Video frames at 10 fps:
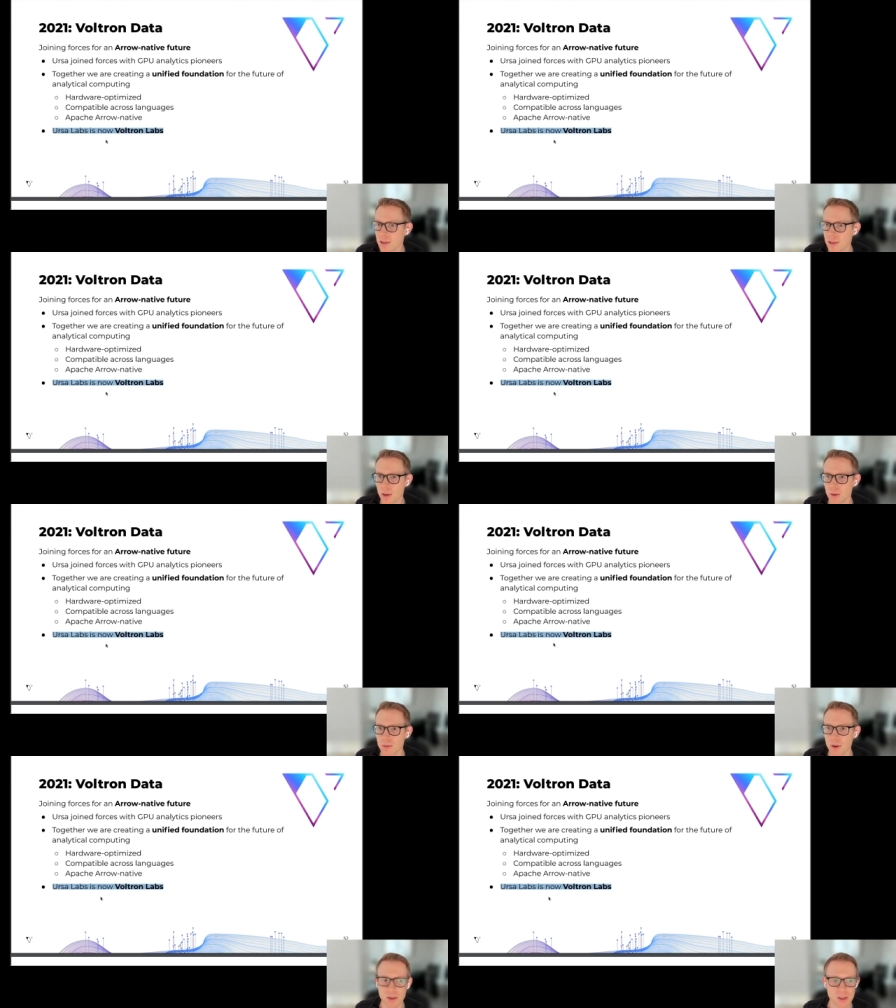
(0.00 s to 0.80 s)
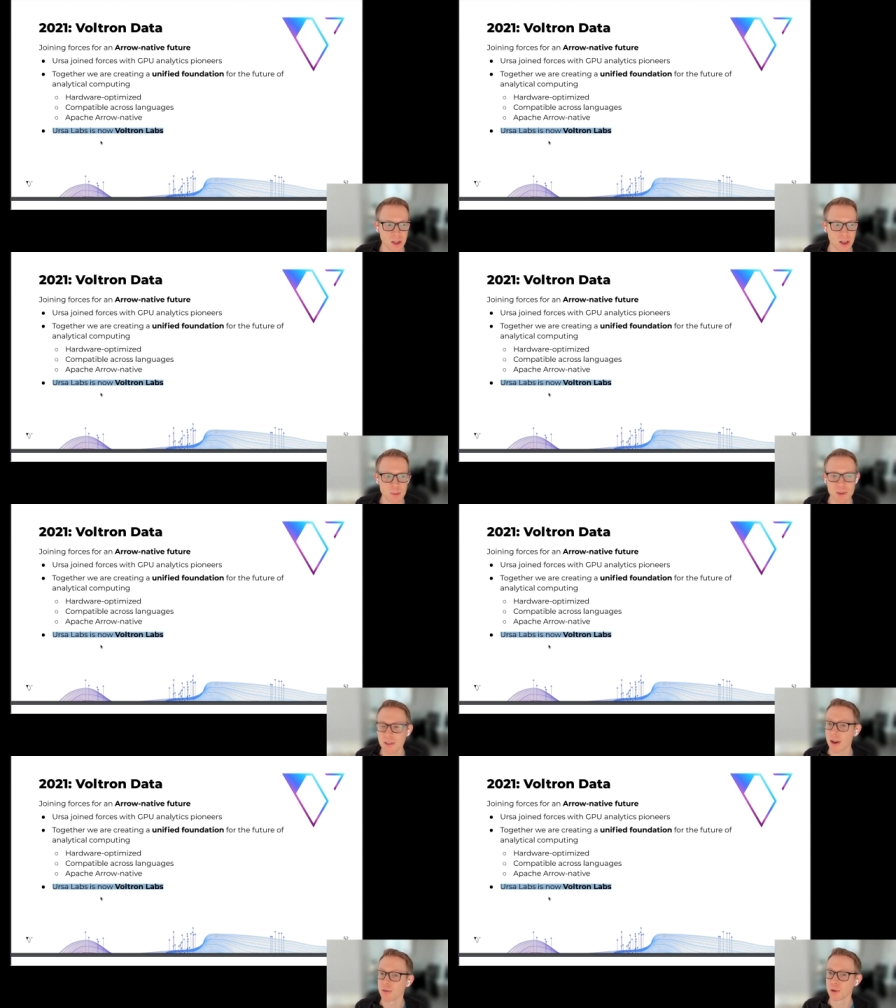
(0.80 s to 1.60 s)
So Ursa Labs
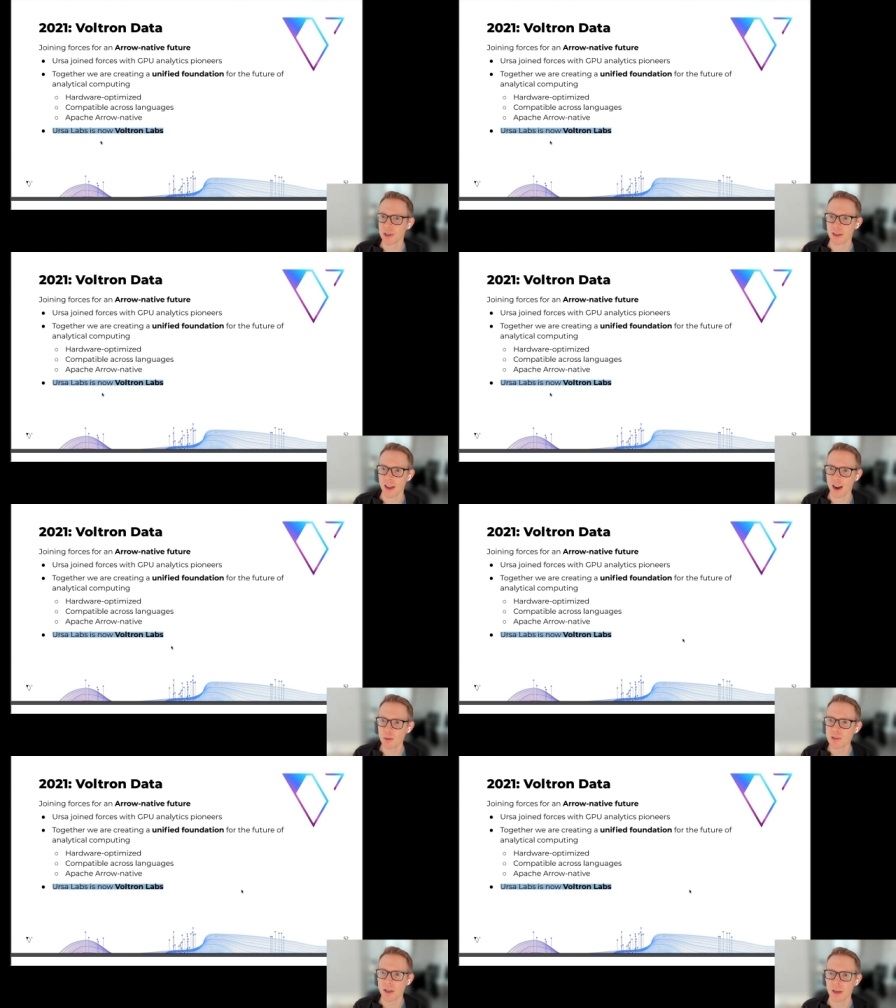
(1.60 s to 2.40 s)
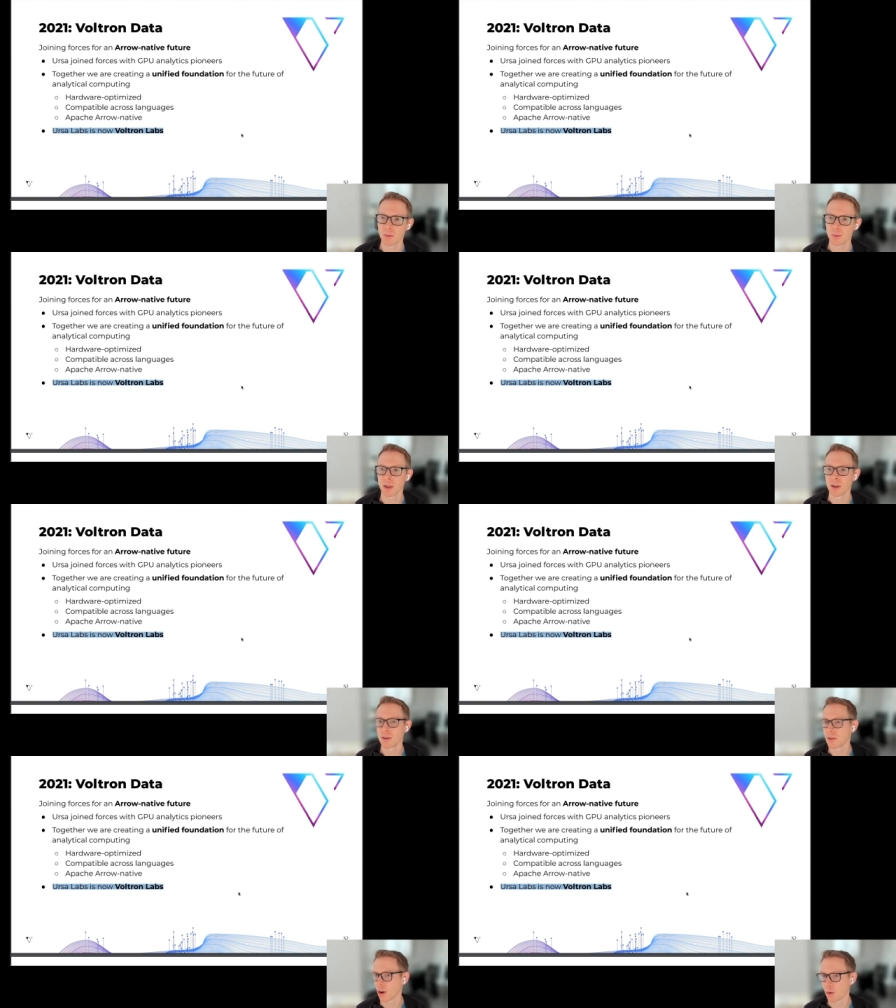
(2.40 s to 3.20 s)
is now Voltron Labs, and
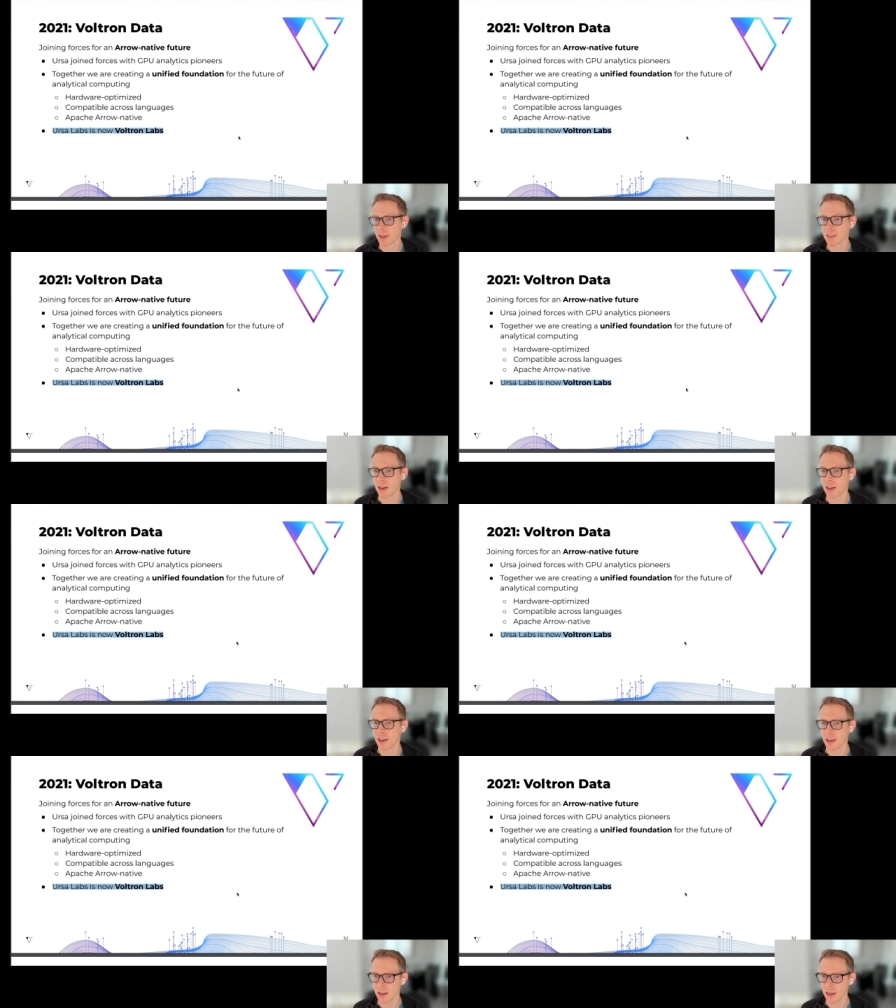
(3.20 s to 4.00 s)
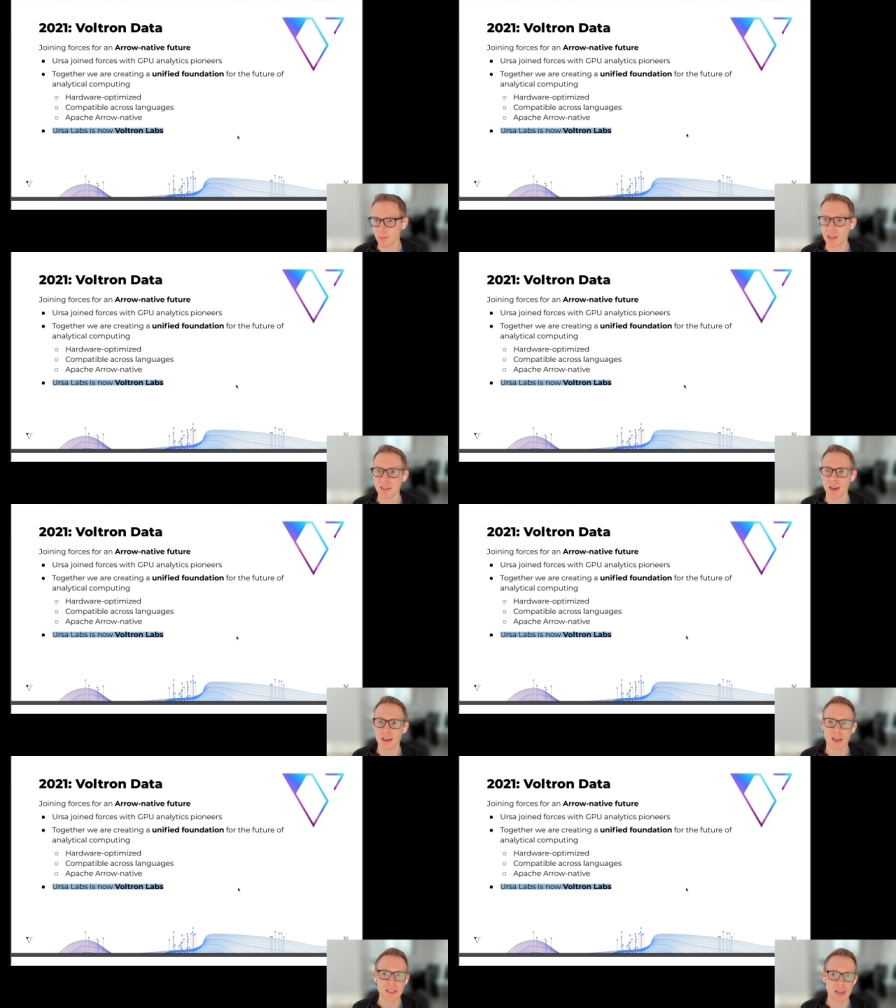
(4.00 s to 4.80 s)
we you know, are maintaining
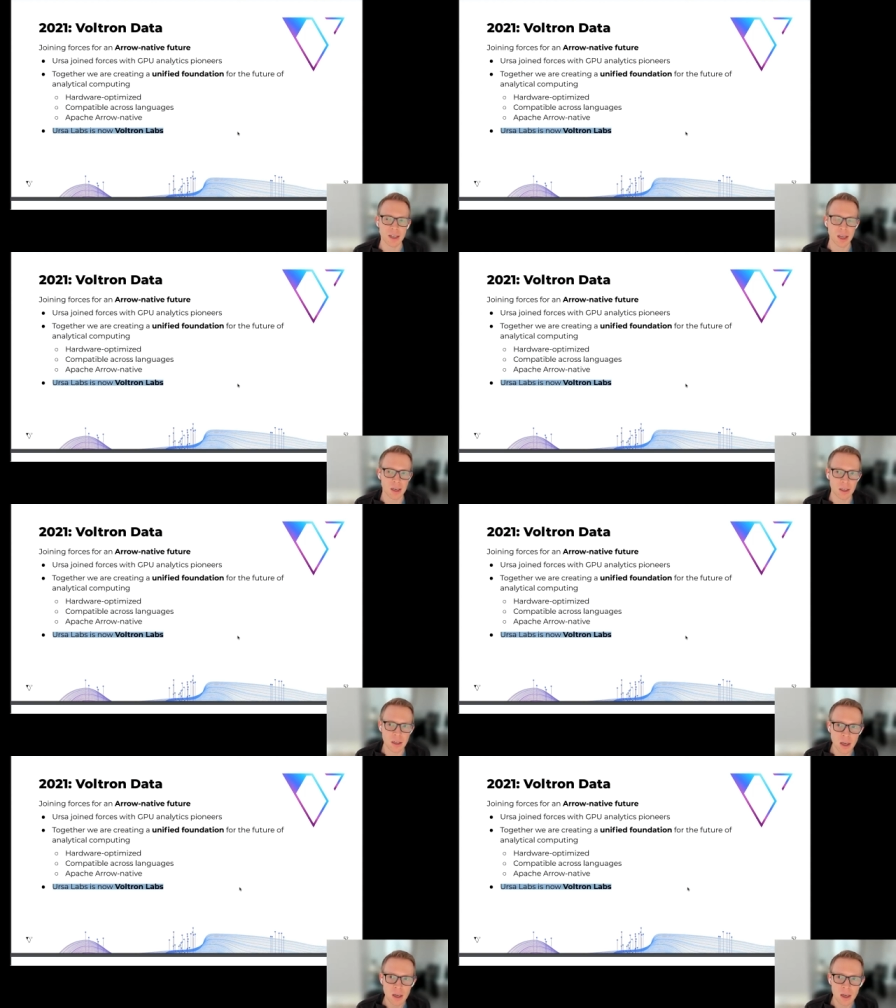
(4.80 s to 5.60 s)
maintaining a dedicated